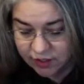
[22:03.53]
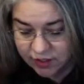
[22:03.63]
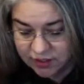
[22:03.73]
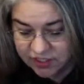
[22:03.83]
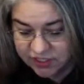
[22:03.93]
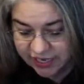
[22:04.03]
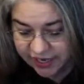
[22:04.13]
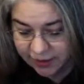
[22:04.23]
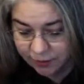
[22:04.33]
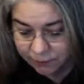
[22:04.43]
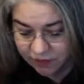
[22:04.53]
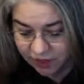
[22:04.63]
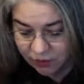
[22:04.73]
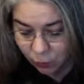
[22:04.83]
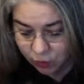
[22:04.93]
Today,
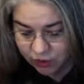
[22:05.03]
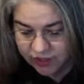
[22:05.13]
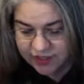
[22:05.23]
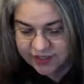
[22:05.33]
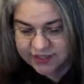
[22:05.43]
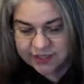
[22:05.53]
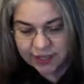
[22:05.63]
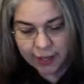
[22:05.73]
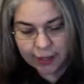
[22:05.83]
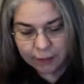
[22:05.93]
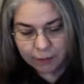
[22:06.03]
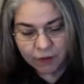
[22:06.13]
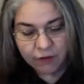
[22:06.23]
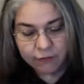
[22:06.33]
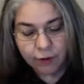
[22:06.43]
an ordinance came
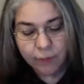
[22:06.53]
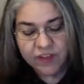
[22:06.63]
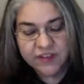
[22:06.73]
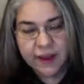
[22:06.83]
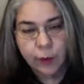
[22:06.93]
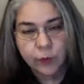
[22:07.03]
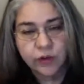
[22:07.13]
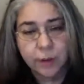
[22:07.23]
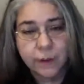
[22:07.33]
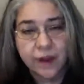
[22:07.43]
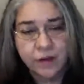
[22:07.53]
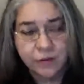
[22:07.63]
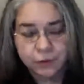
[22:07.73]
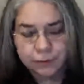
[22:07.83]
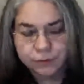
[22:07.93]
from the town
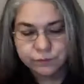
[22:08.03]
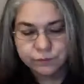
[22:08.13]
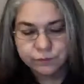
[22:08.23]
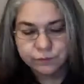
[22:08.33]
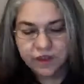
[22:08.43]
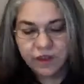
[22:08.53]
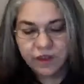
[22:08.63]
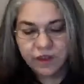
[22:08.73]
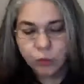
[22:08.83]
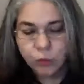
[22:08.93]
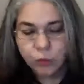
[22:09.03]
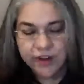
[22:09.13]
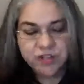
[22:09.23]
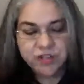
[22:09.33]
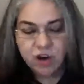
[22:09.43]
commander.
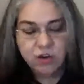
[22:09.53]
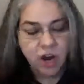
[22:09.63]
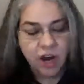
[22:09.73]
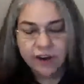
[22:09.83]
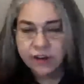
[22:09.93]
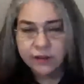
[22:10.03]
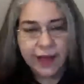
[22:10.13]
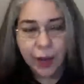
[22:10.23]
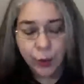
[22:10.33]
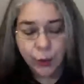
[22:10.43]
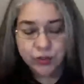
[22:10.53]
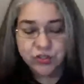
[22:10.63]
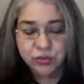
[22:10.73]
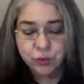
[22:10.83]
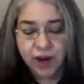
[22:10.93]
The riders are not
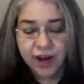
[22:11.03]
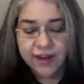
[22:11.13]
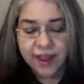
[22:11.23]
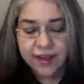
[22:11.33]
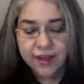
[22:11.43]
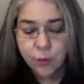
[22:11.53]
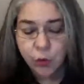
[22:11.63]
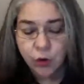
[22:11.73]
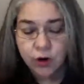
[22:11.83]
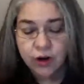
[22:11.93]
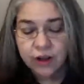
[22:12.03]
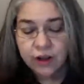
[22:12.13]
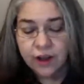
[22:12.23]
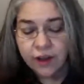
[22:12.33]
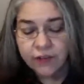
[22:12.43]
allowed to ride anymore,
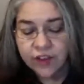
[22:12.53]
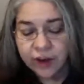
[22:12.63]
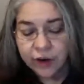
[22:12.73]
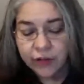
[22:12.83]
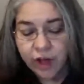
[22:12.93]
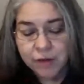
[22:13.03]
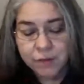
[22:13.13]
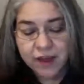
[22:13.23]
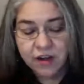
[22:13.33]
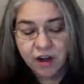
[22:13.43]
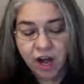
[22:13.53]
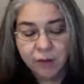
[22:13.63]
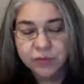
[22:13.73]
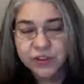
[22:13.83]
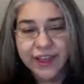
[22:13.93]
and the carillon may
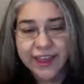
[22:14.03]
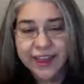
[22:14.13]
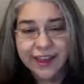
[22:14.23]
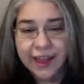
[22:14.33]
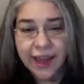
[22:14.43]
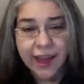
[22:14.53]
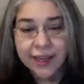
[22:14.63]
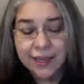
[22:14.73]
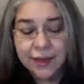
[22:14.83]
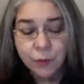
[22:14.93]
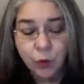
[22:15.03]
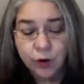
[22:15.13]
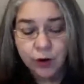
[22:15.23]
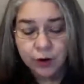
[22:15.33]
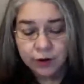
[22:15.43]
not play
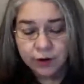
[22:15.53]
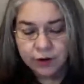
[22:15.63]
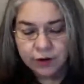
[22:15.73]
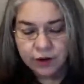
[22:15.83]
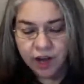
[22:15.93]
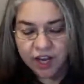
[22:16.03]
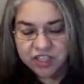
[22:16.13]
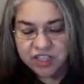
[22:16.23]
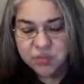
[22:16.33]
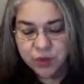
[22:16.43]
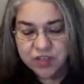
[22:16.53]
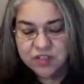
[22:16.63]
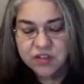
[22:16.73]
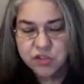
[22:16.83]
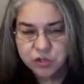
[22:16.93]
anymore. I just went
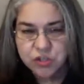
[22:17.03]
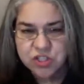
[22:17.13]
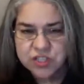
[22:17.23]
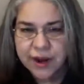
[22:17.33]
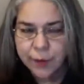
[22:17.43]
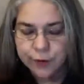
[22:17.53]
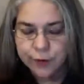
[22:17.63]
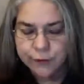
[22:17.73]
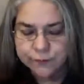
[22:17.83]
to the church tower."